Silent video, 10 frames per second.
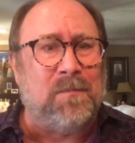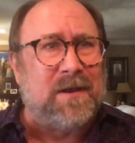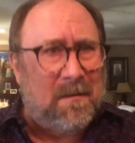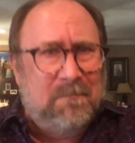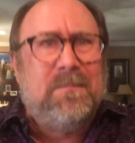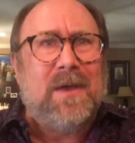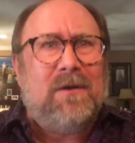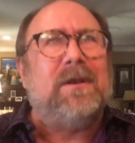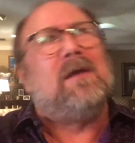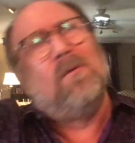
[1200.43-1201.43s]
in a
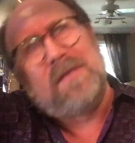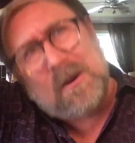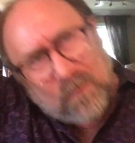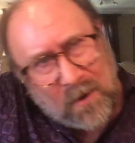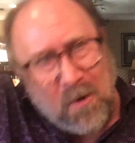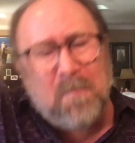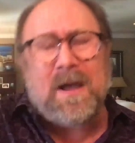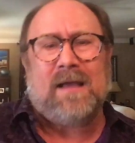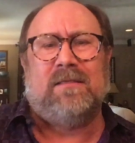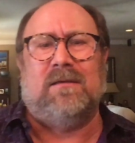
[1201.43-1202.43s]
building where they roll
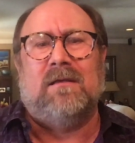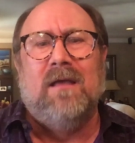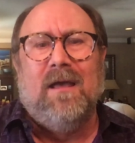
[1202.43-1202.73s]
back the